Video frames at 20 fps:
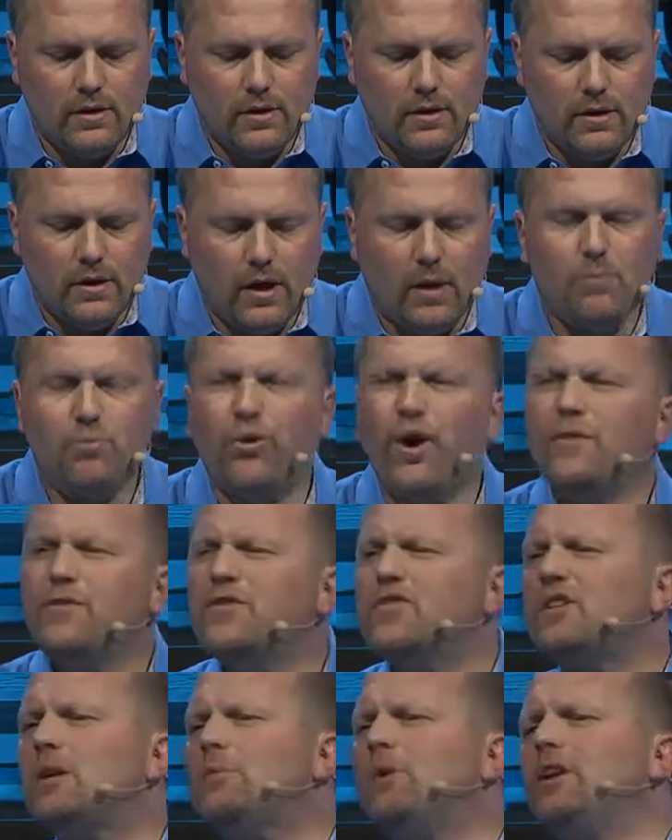And pray for
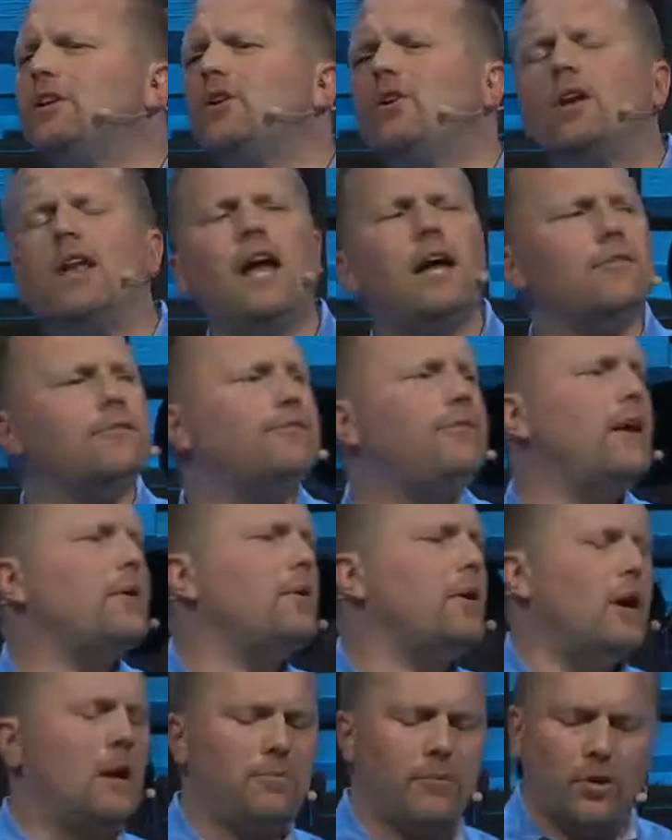someone in your life that could
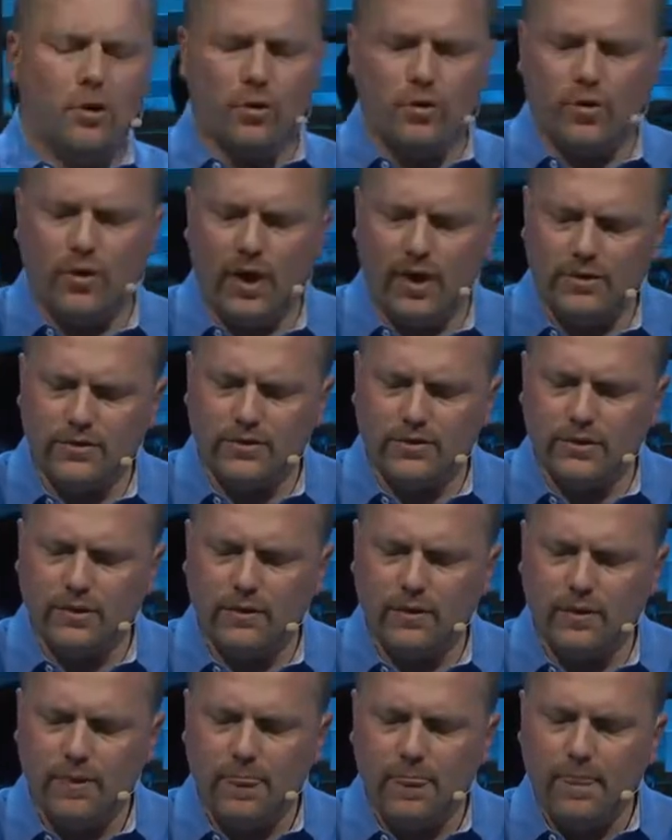come to know Christ.
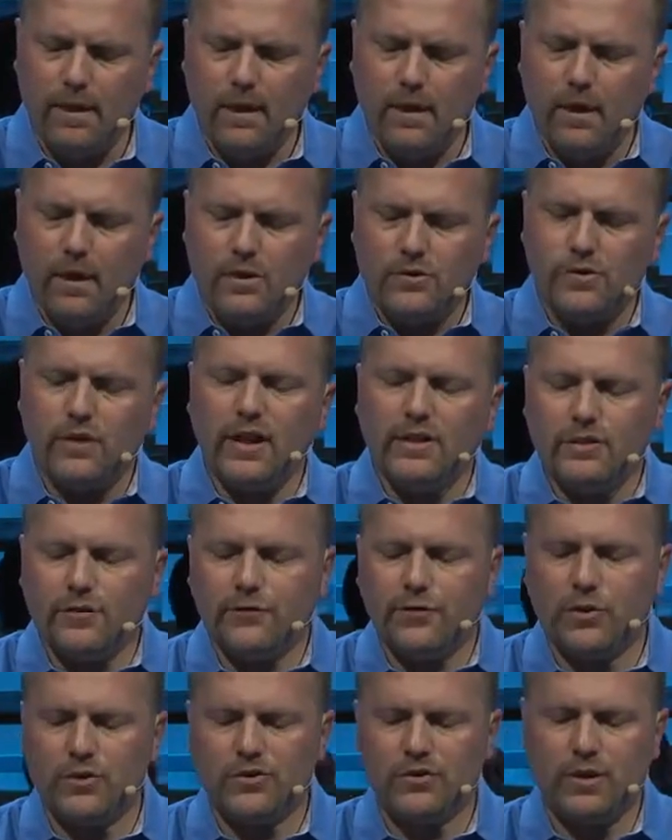So that's the
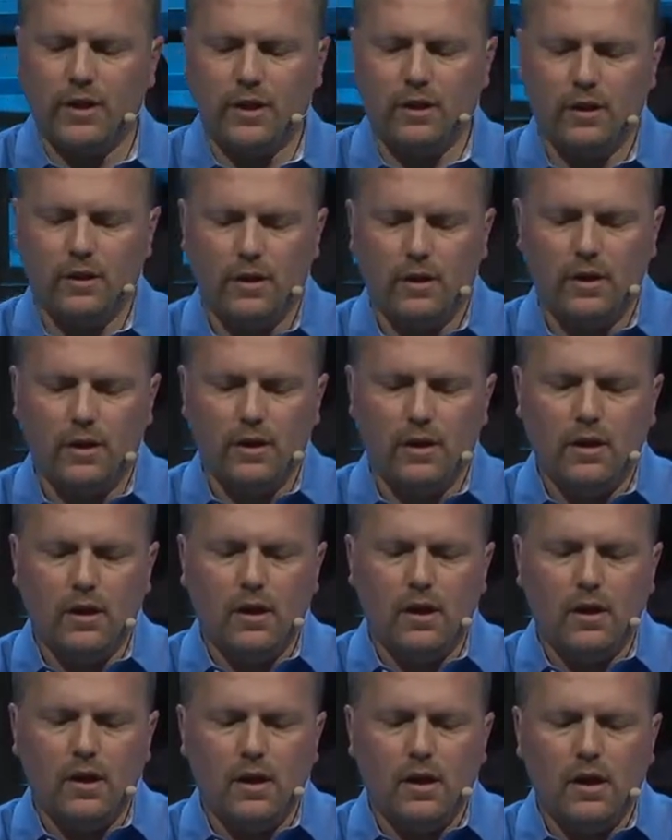first thing.
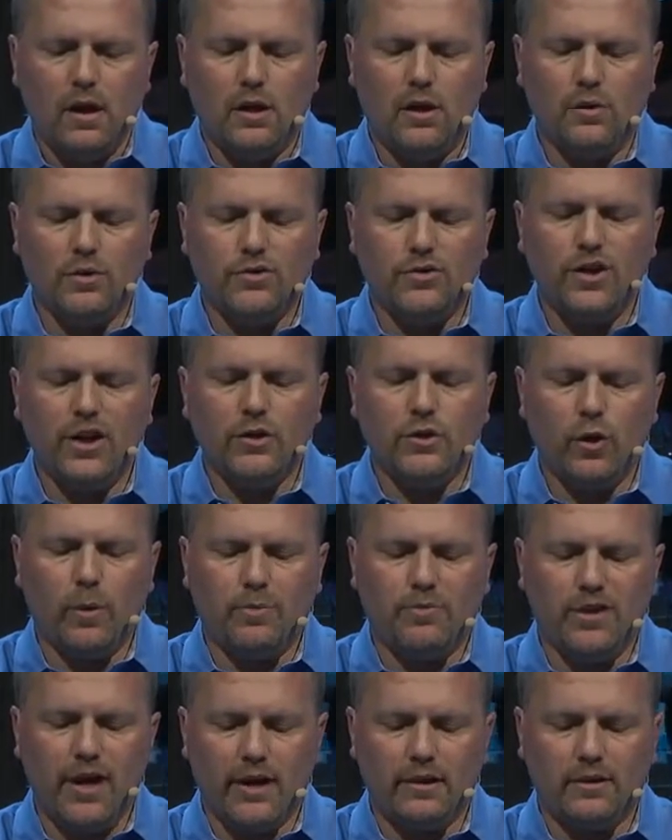You know, set your
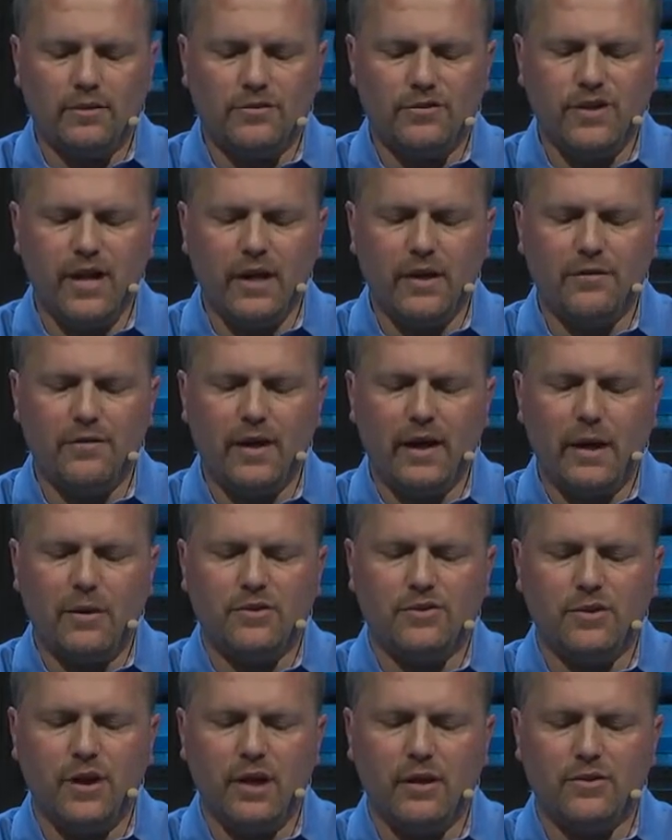objective. The second thing I'd
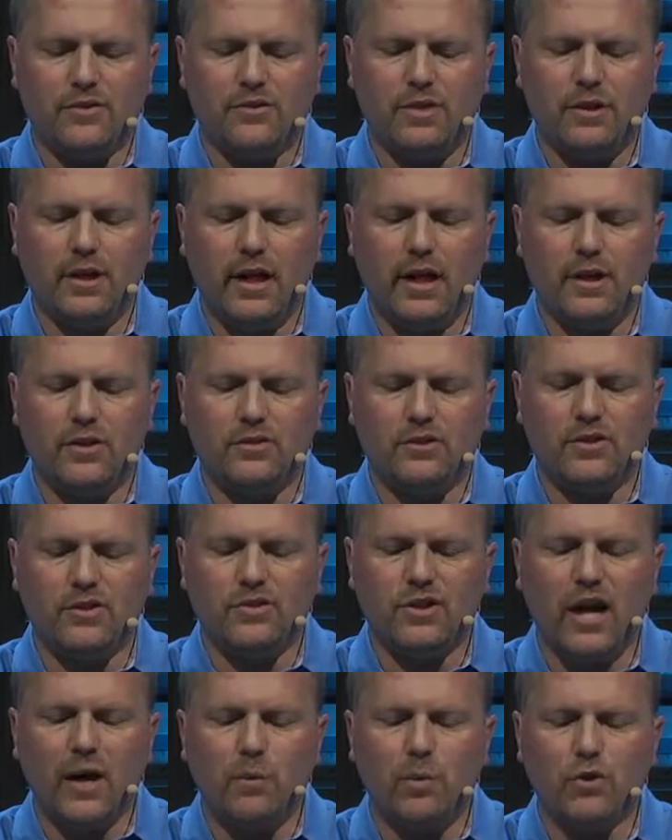say is today is
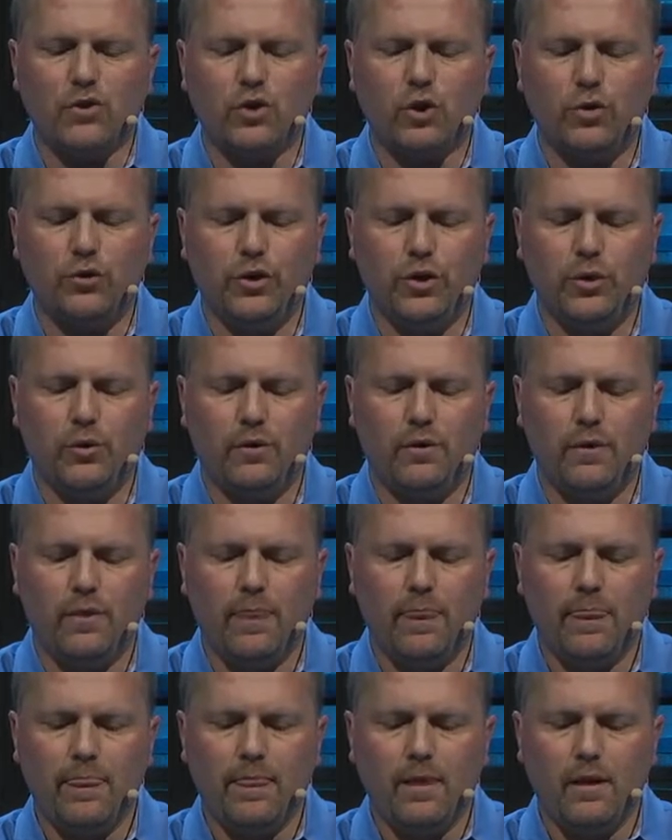decide what you'll do.
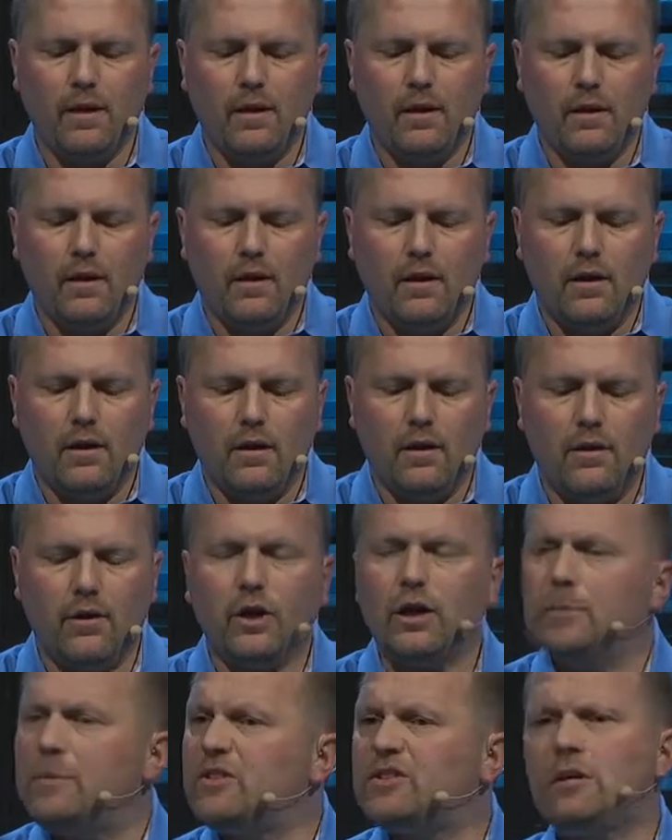There are
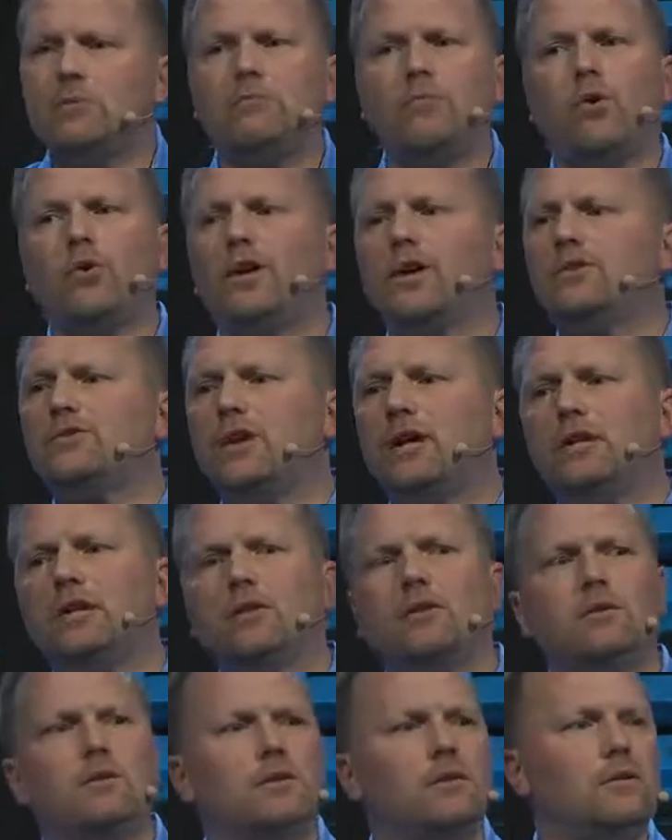going to be some mornings that
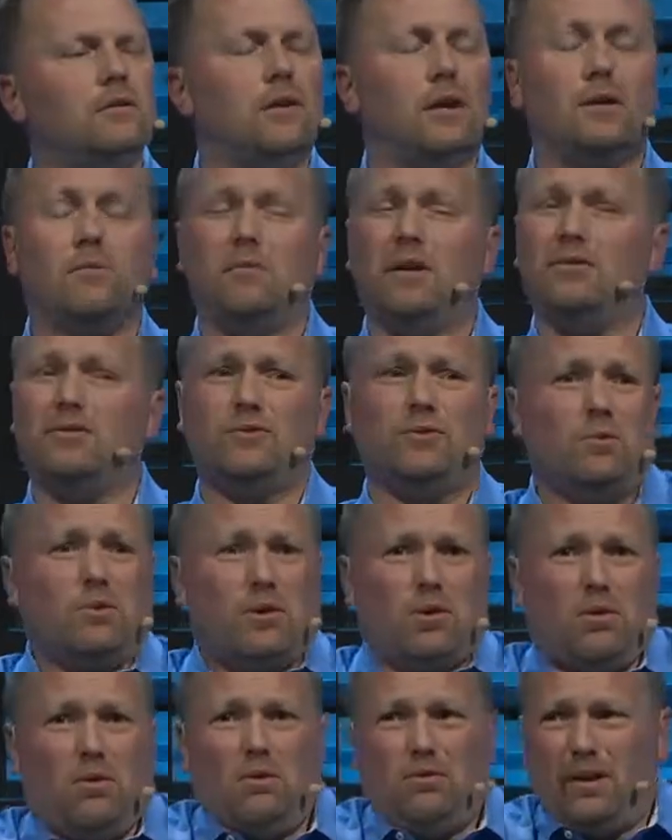you, you're like, it's too
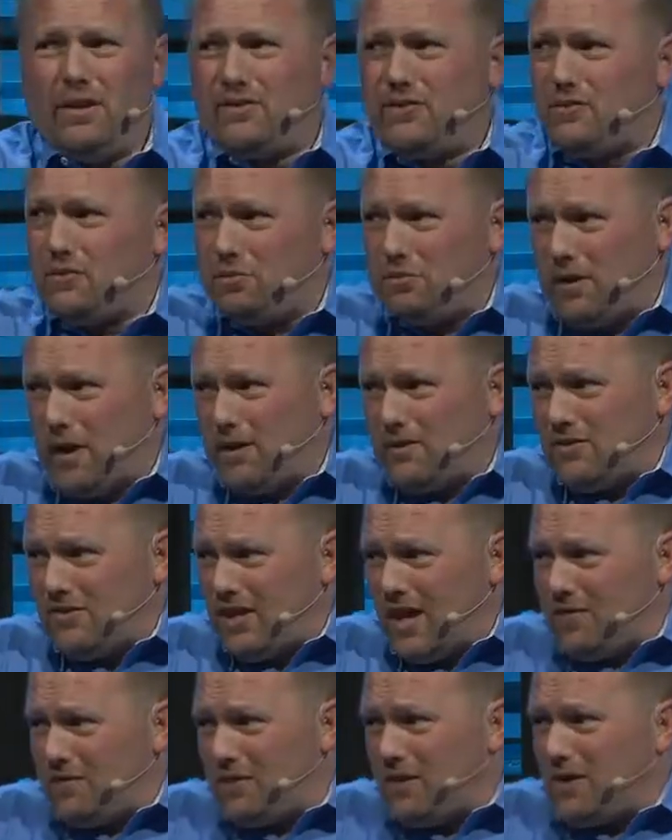cold. It's, it's
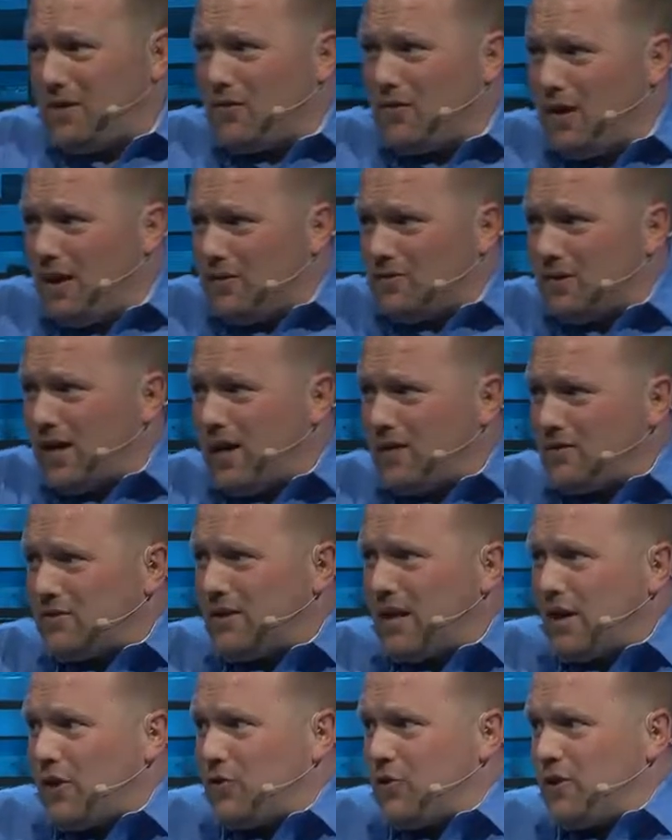seven degrees out. It's
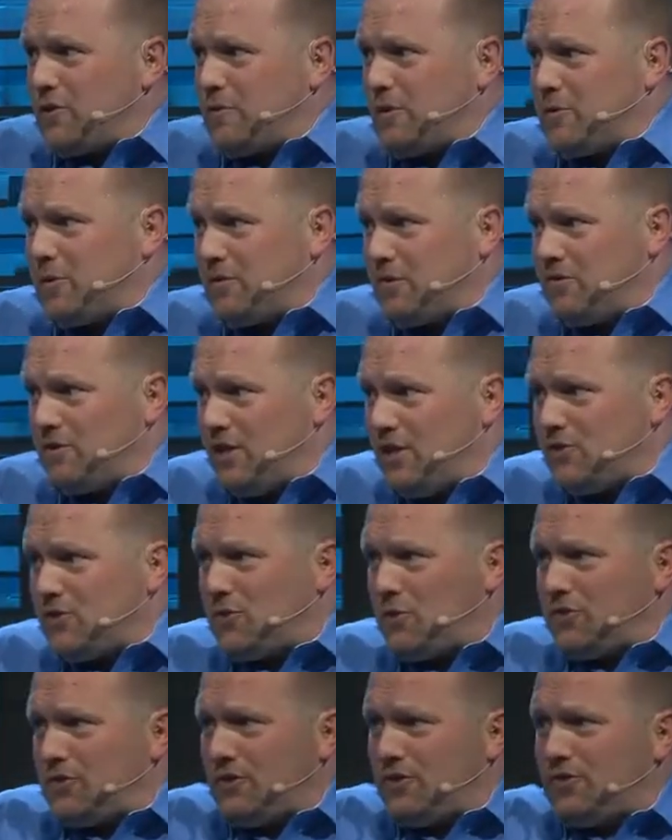not Christmas with a t
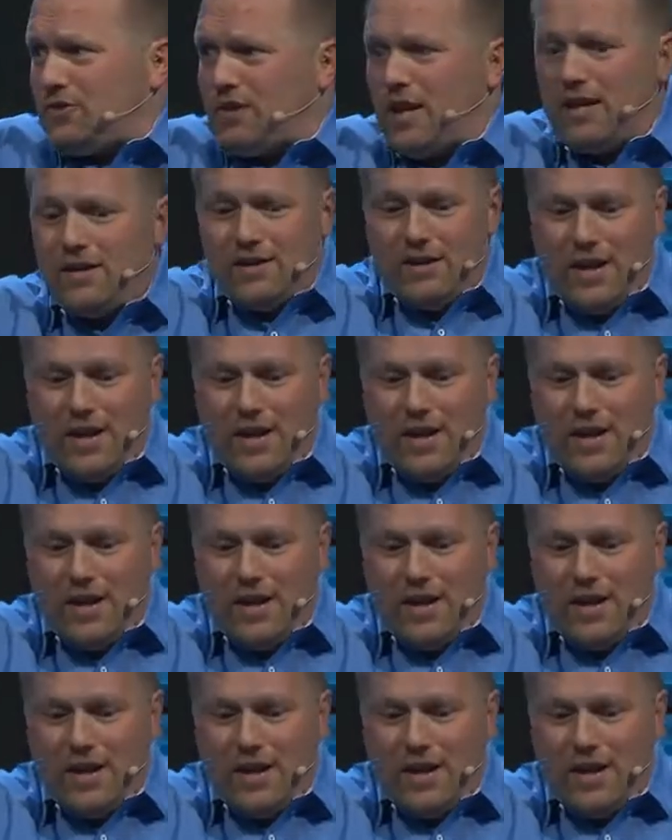shirt this day.